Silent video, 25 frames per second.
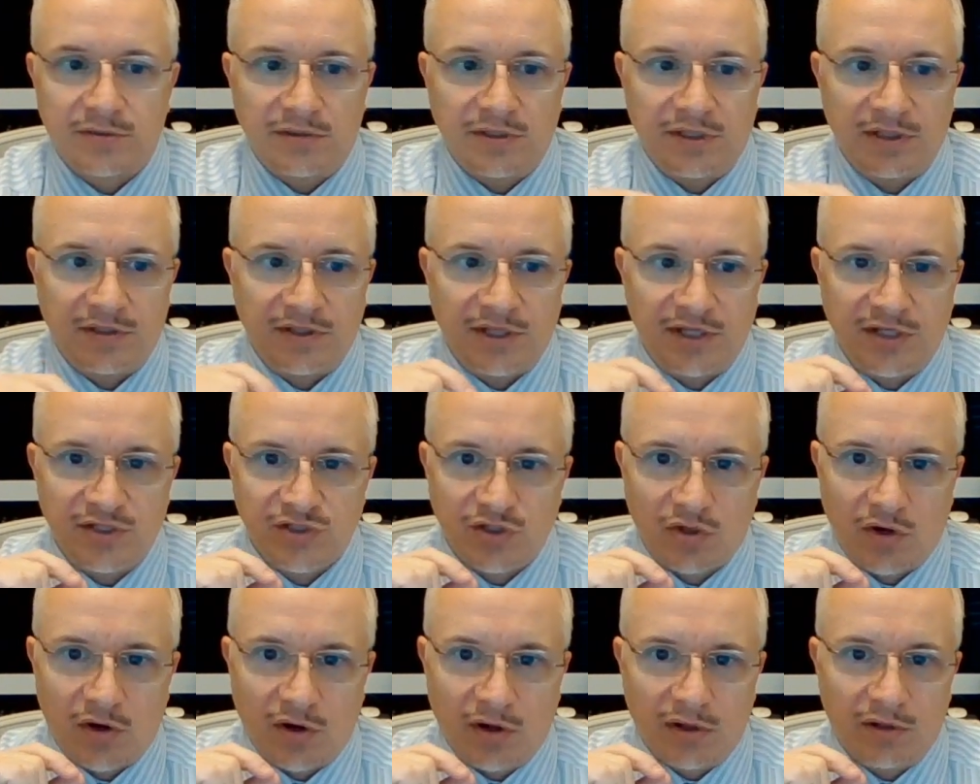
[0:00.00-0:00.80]
These
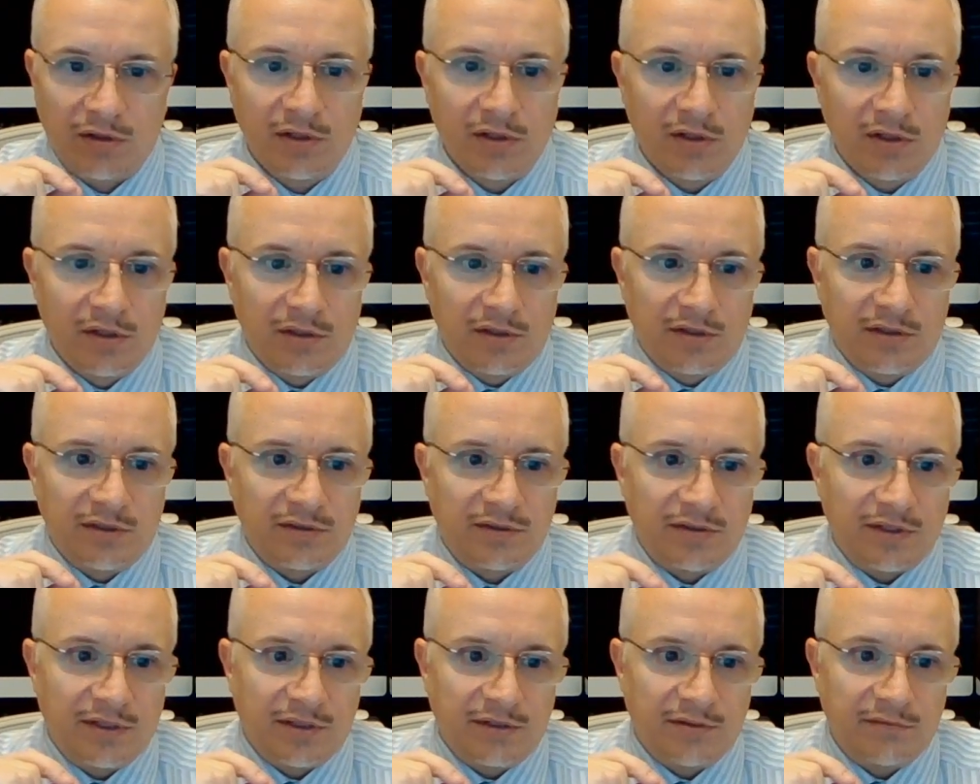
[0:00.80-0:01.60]
are,
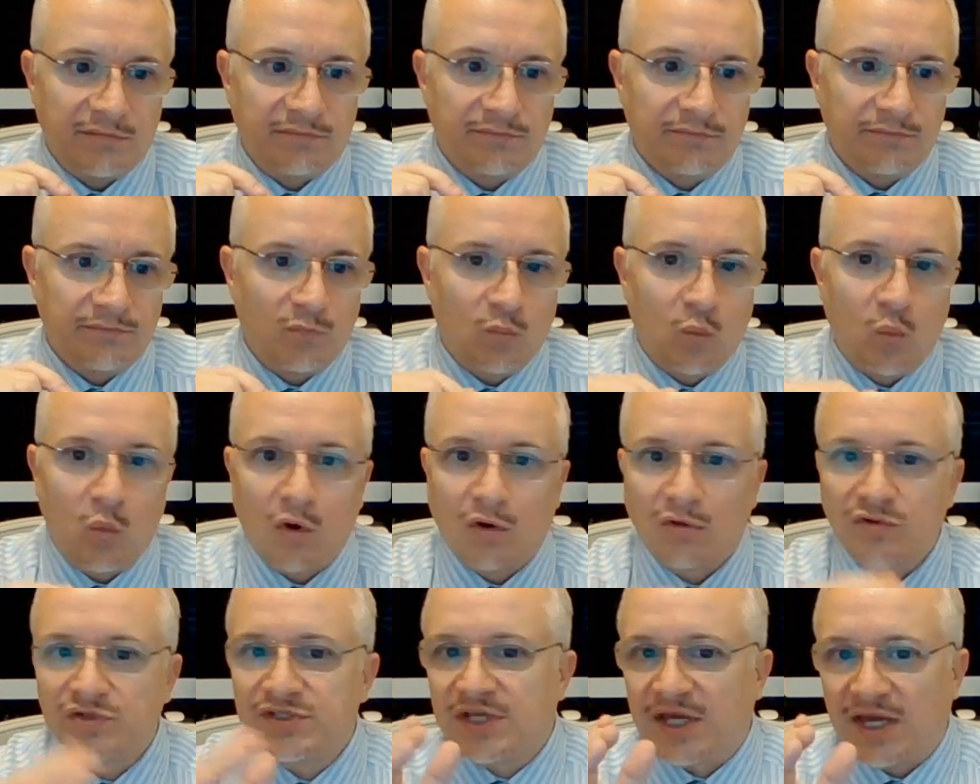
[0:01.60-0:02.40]
in
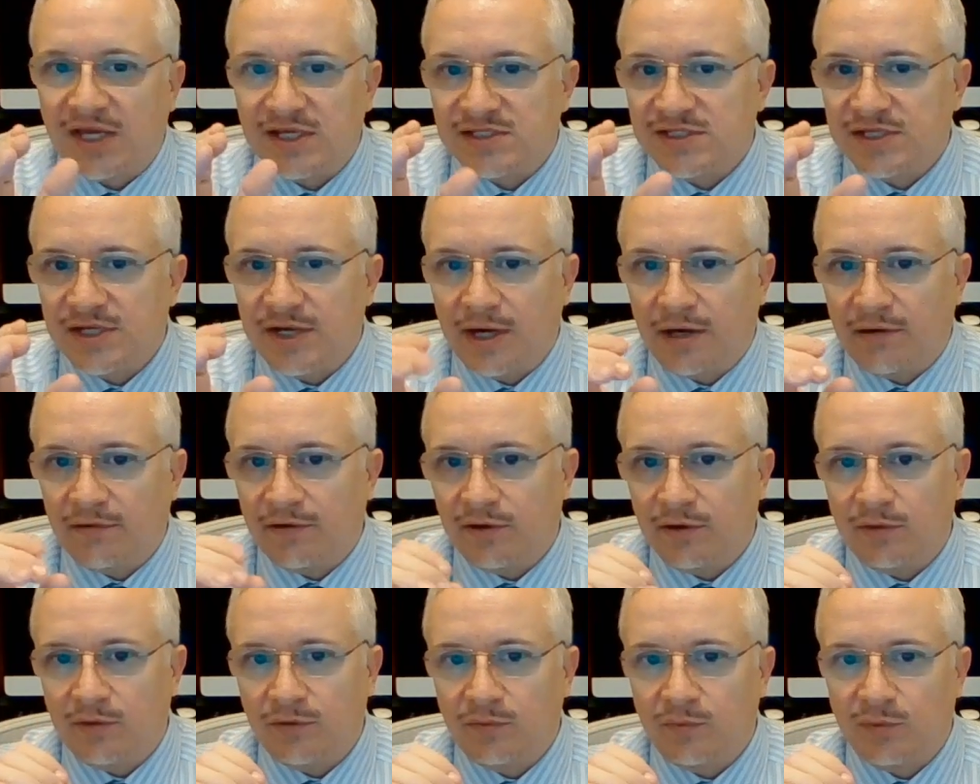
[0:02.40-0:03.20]
worst case
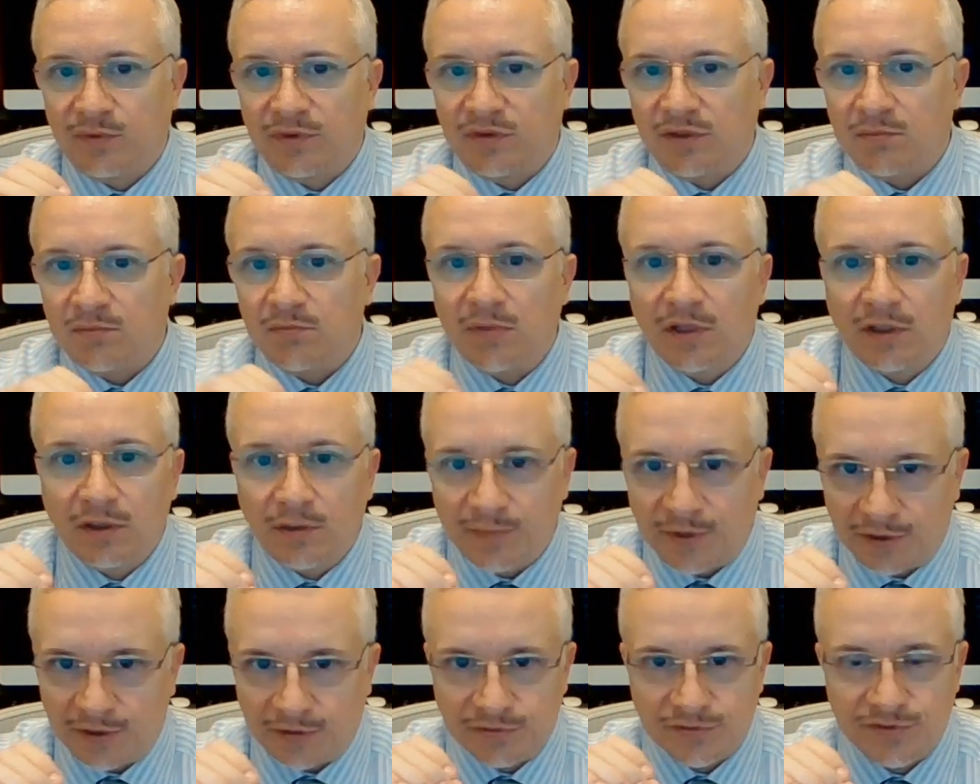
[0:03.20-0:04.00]
scenario, within
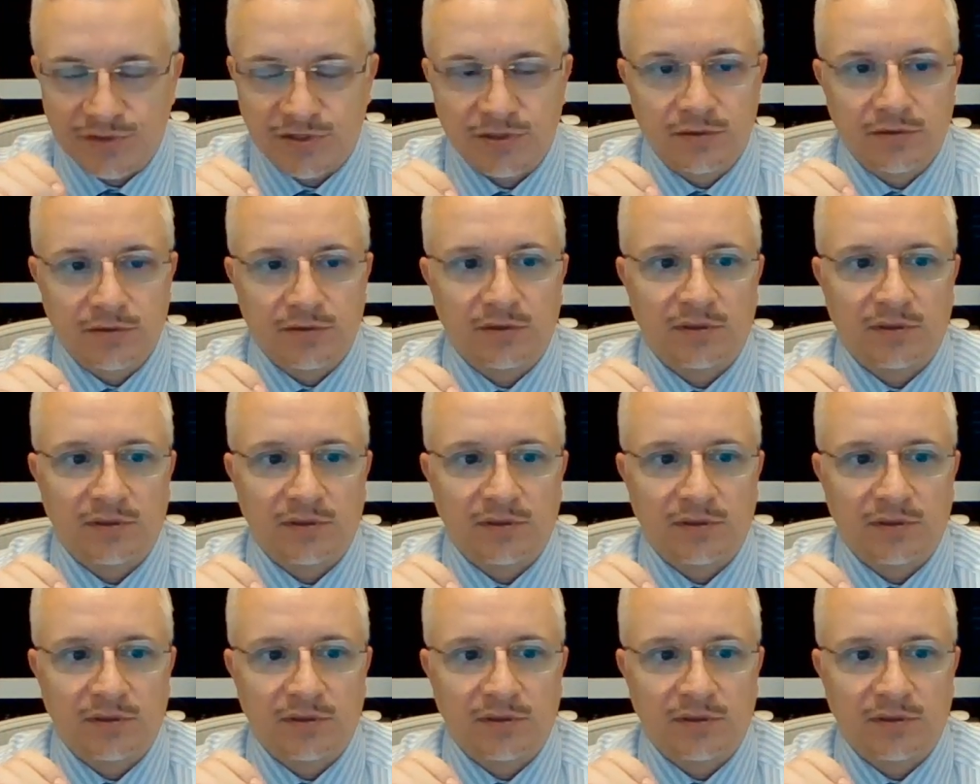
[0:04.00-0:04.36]
millimeters.